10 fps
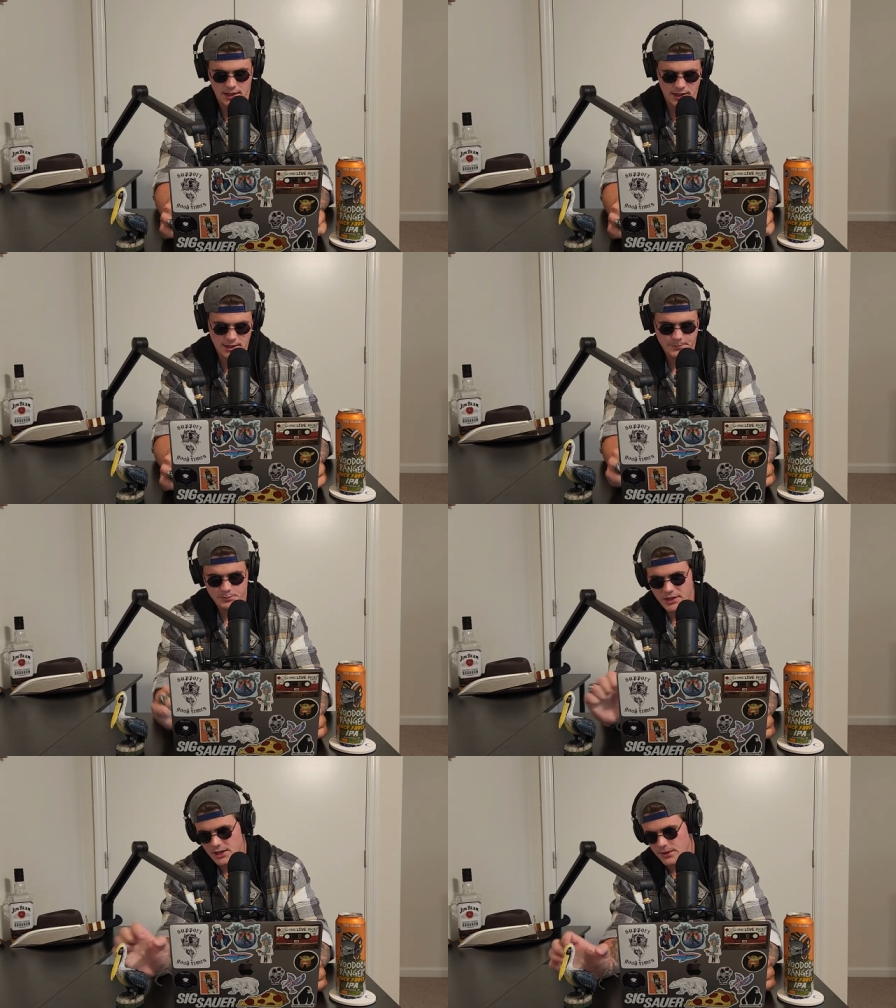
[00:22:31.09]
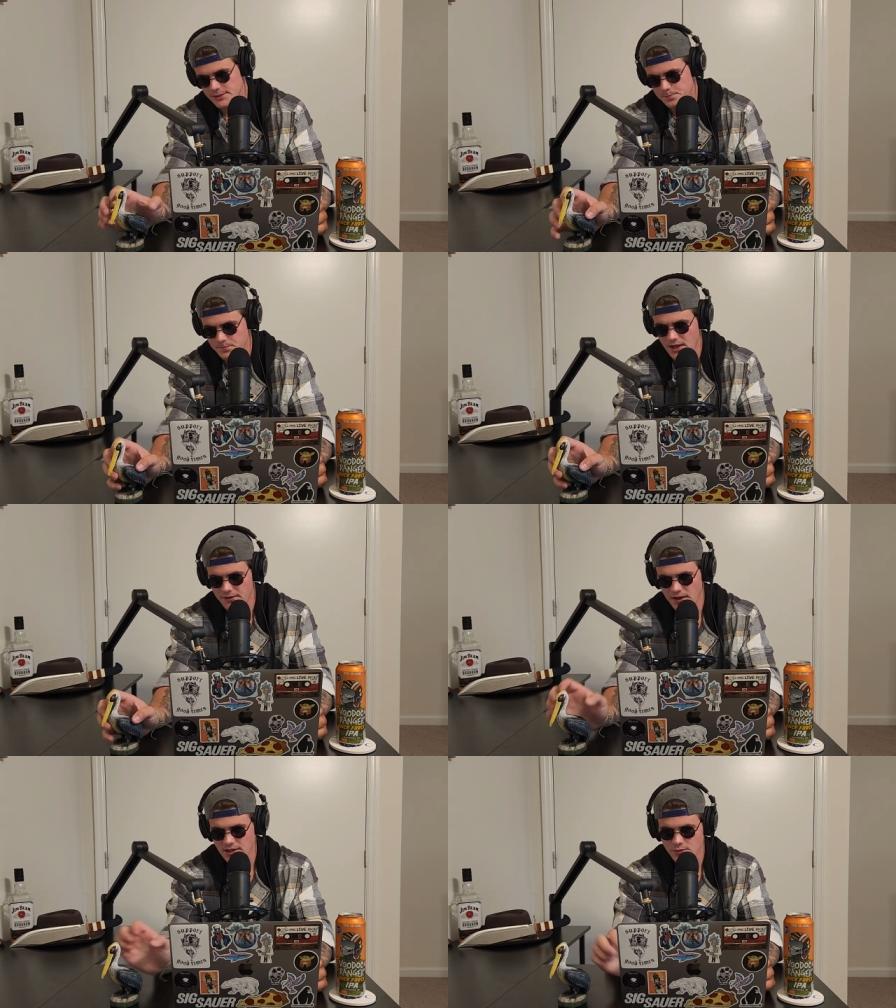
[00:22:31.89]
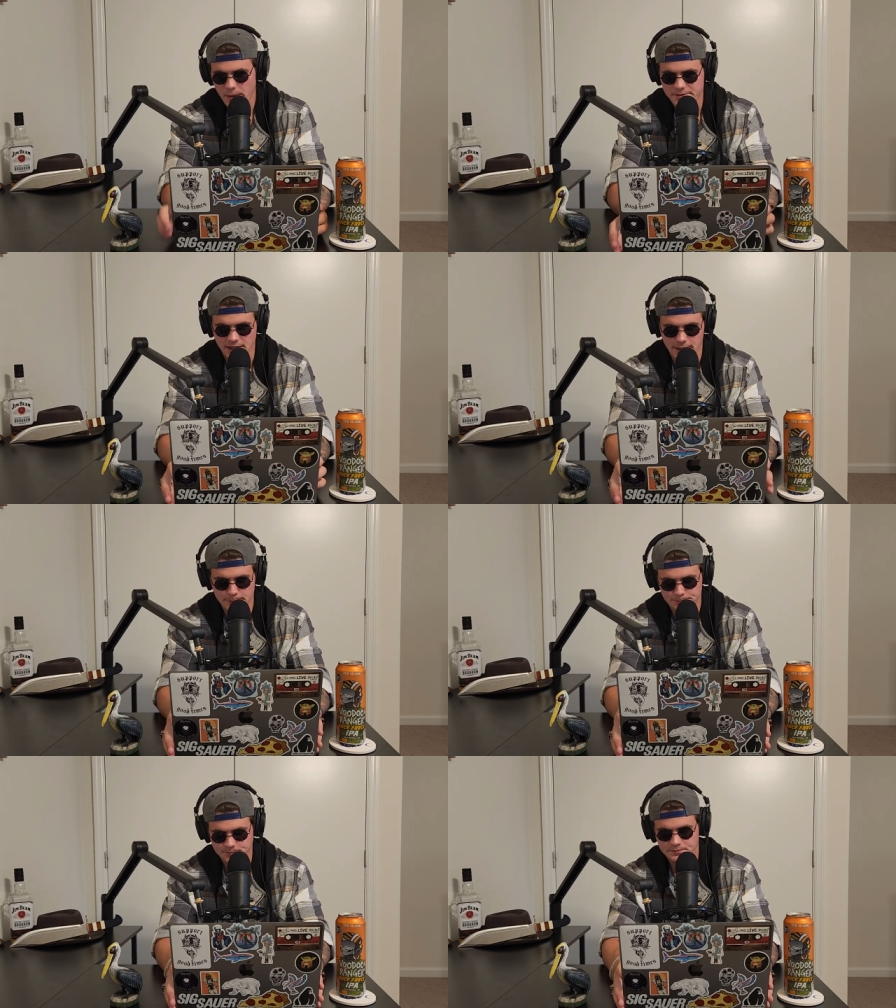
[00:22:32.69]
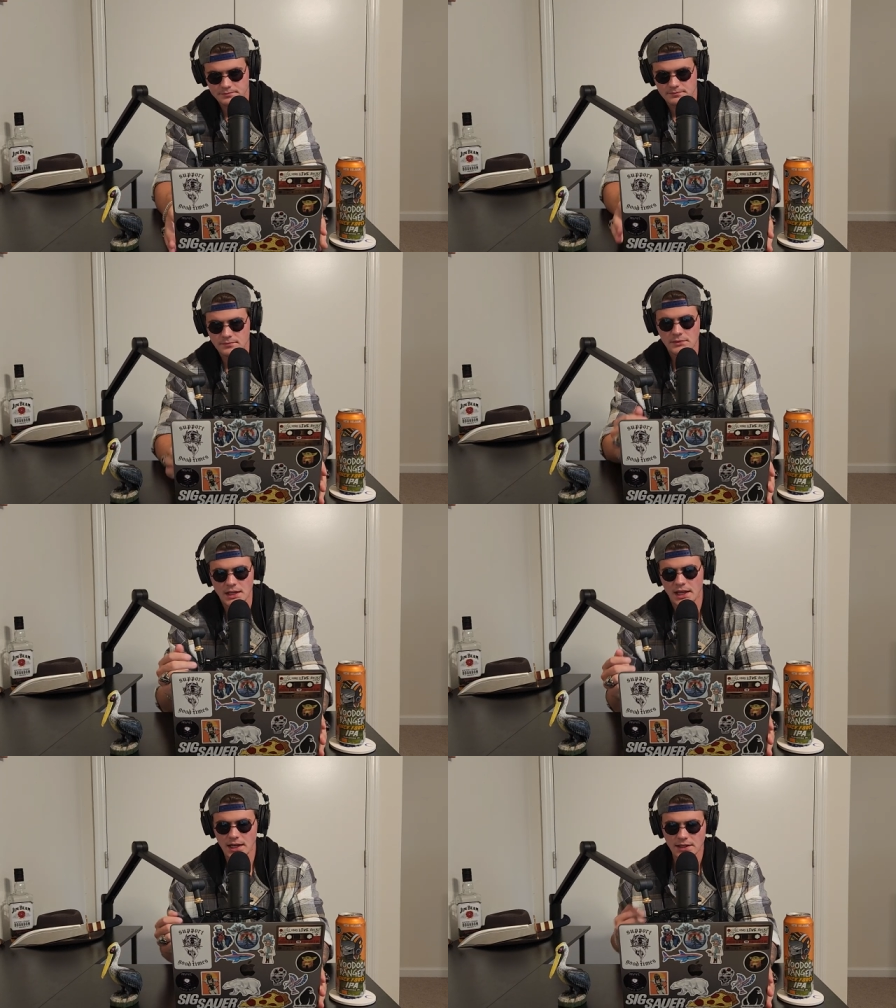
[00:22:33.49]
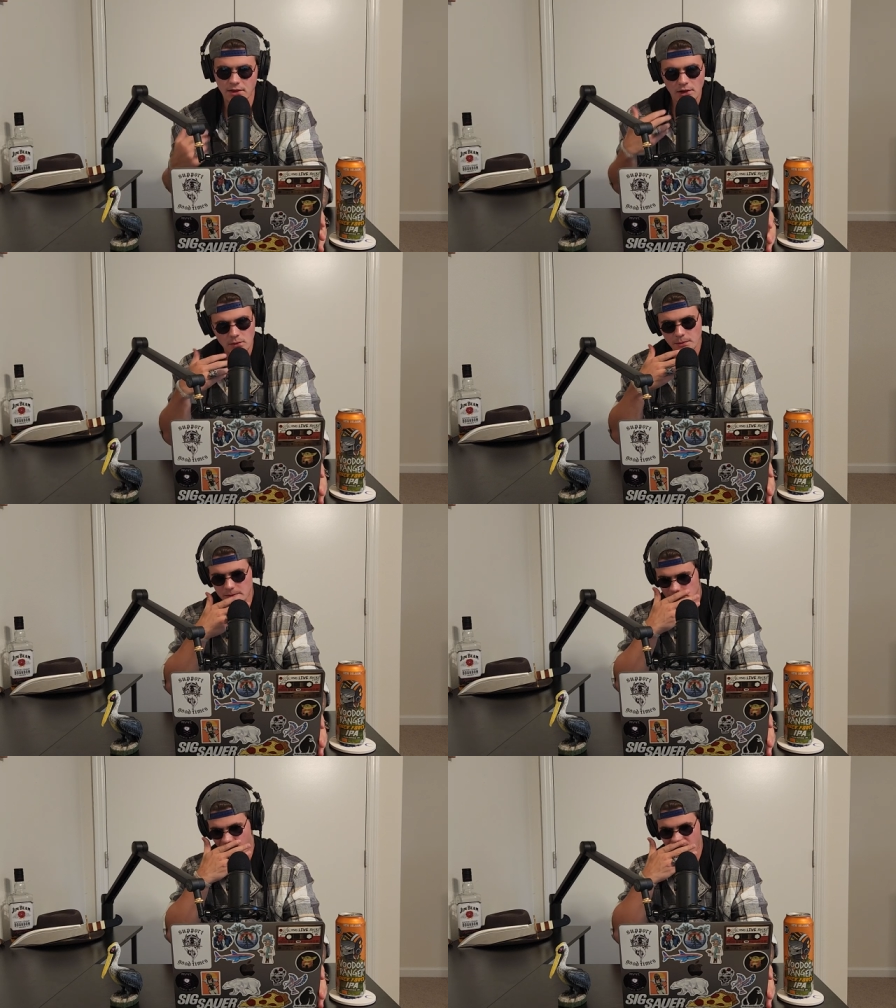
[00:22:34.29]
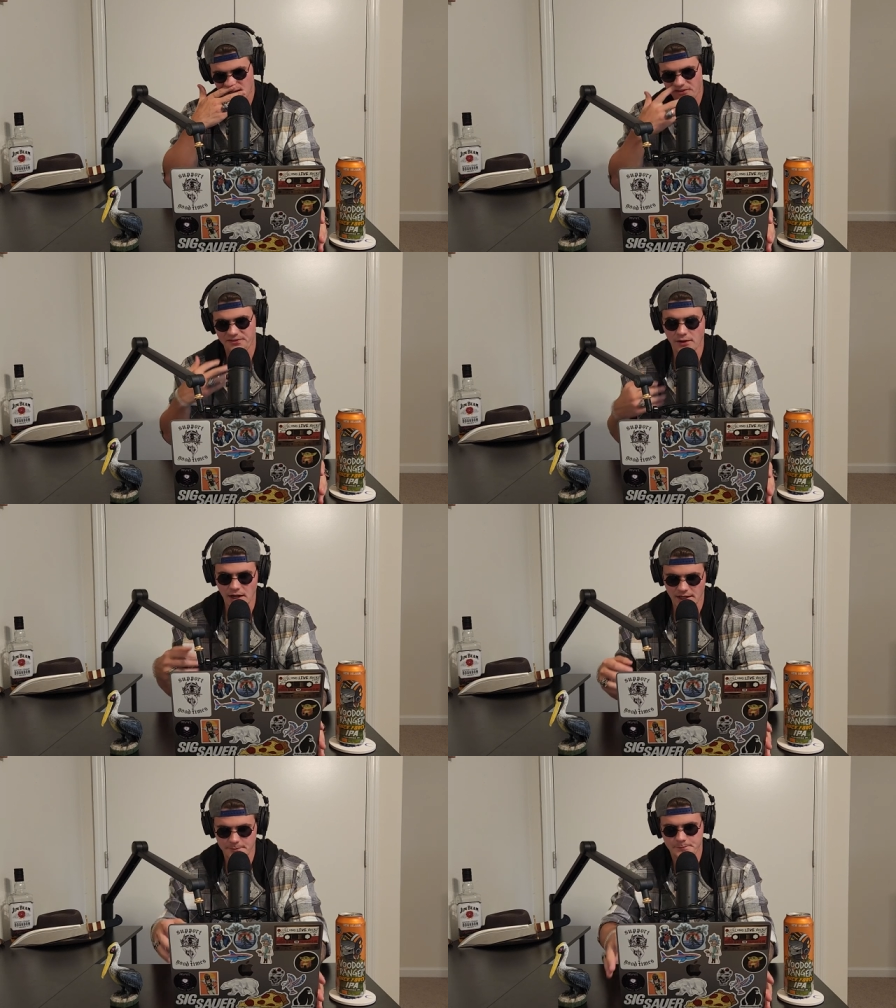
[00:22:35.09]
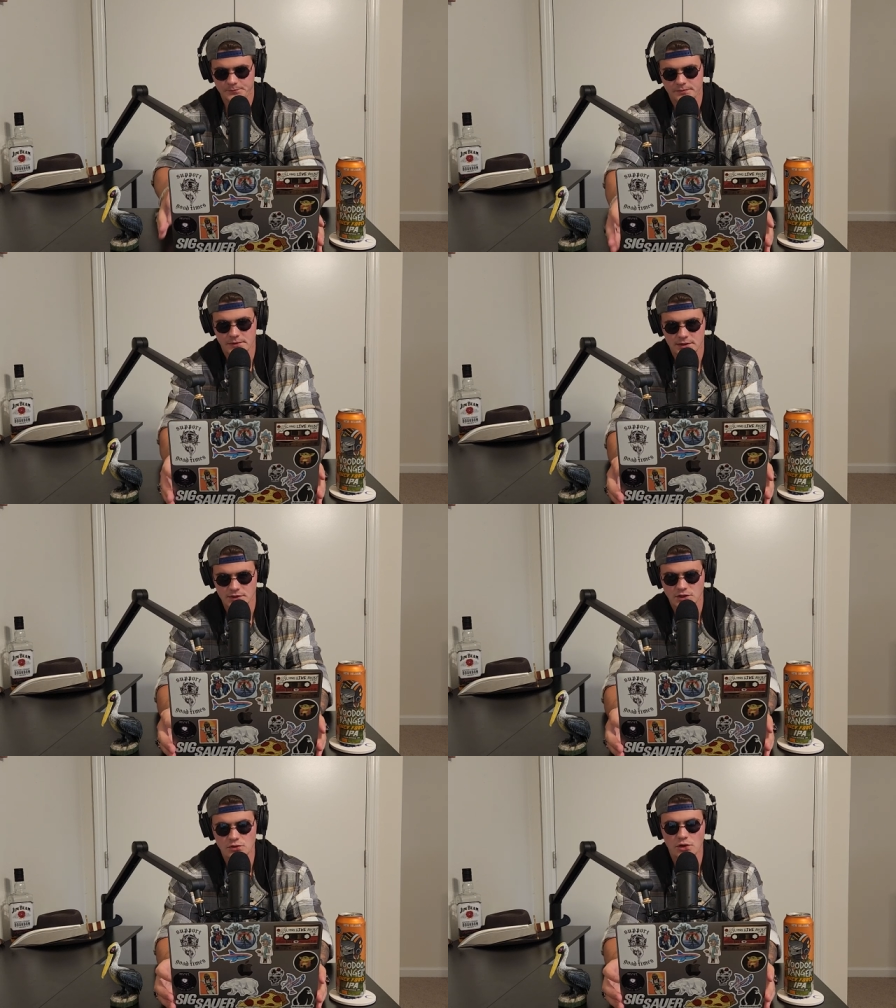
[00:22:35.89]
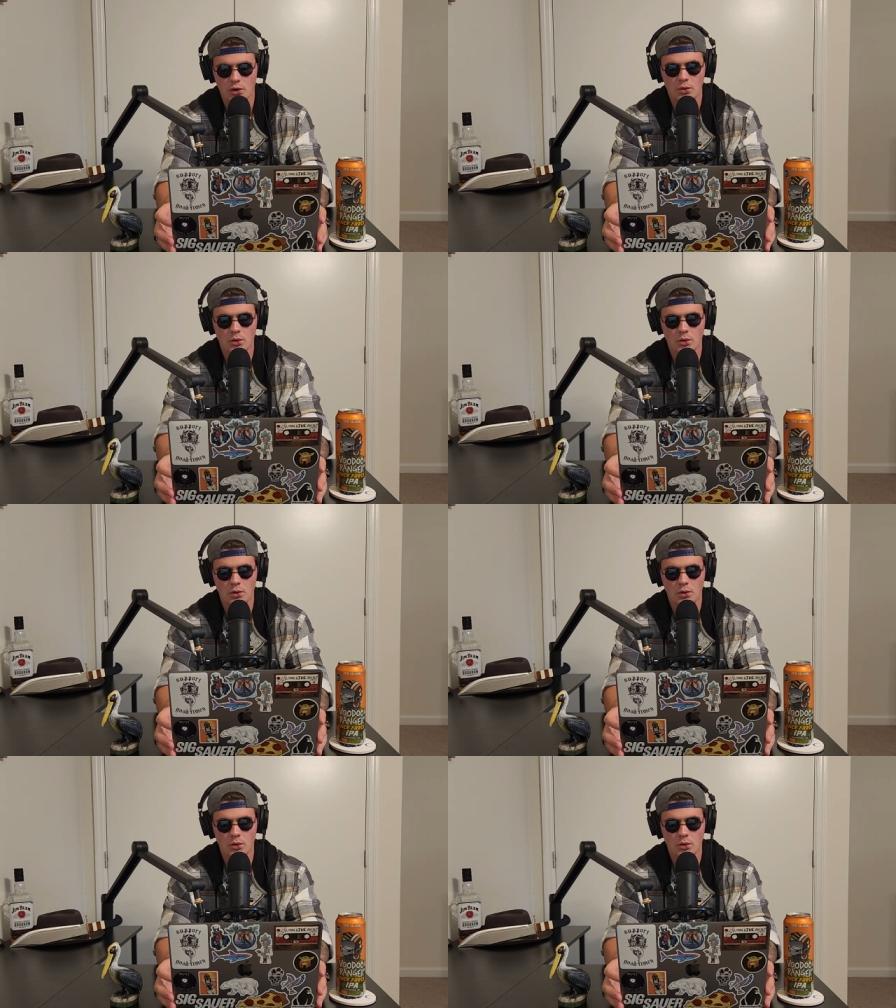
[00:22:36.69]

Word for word: Um, but, anyways, I found this website and I thought it would be kind of fun to go